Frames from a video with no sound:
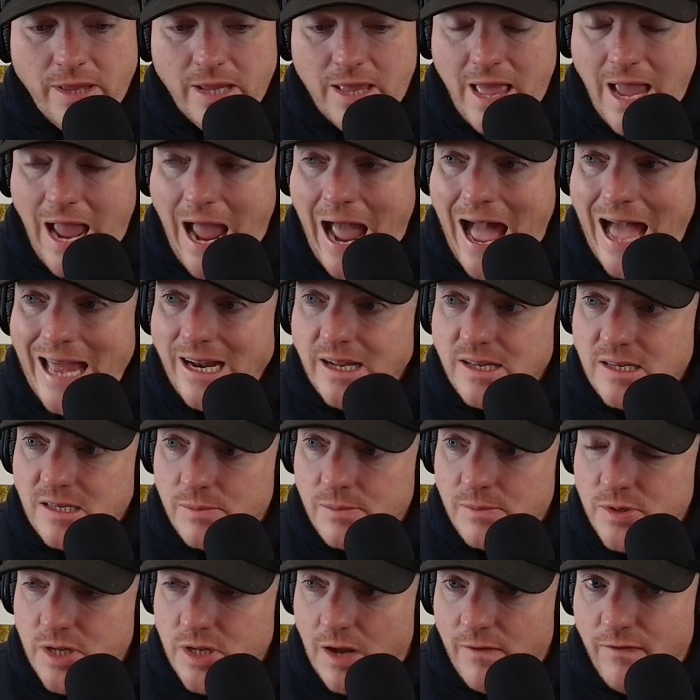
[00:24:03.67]
but then they added
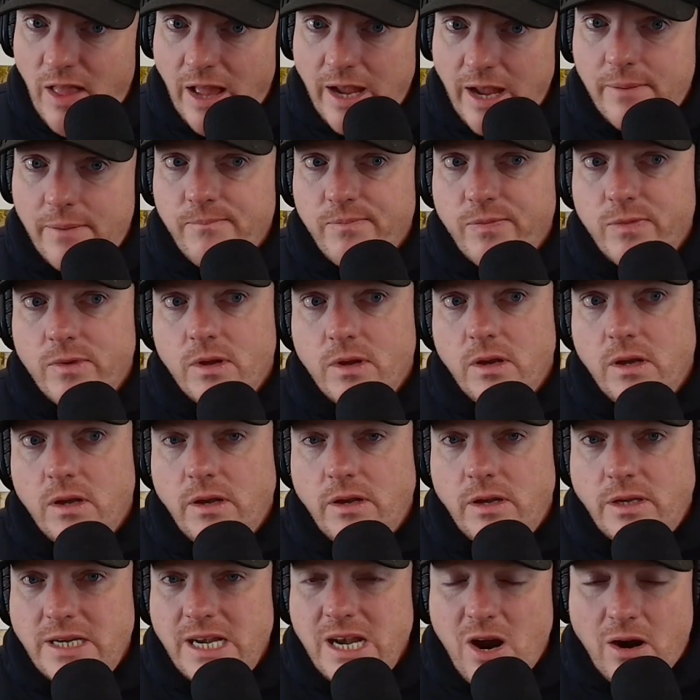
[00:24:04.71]
some stuff like
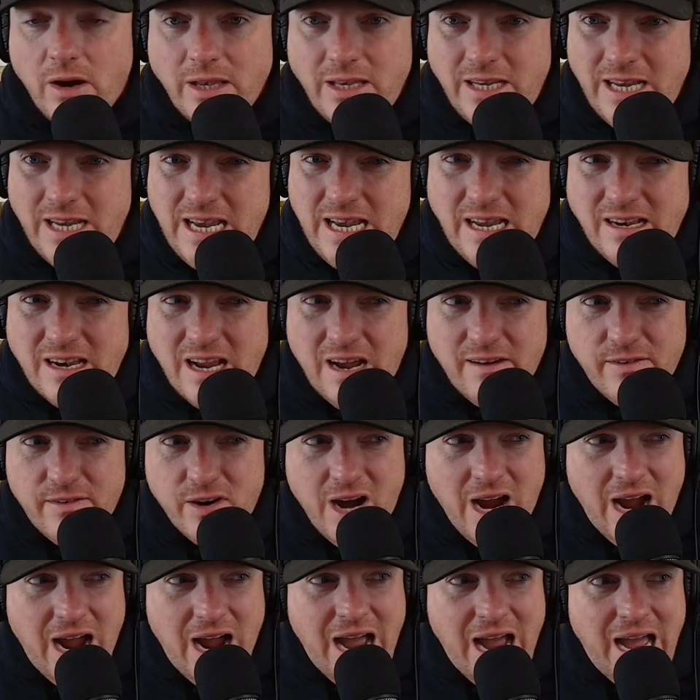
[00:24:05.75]
T R D
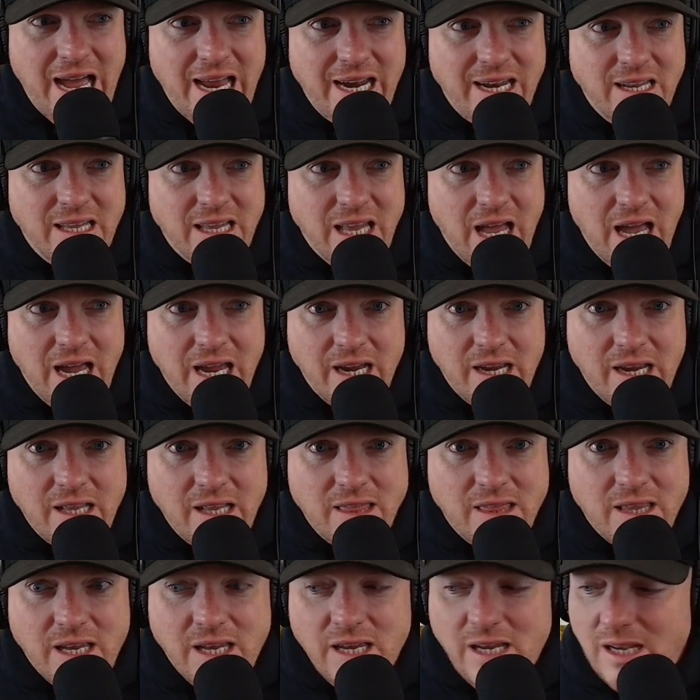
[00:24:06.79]
never had like
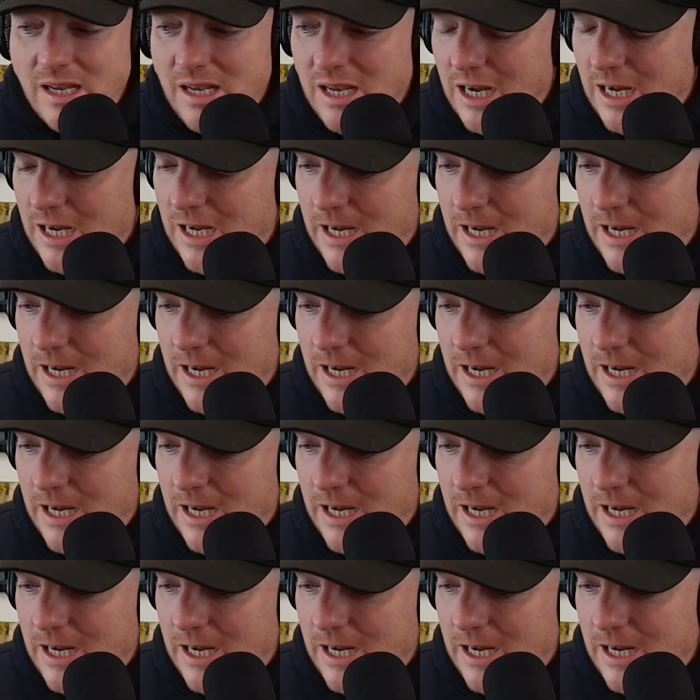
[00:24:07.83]
the.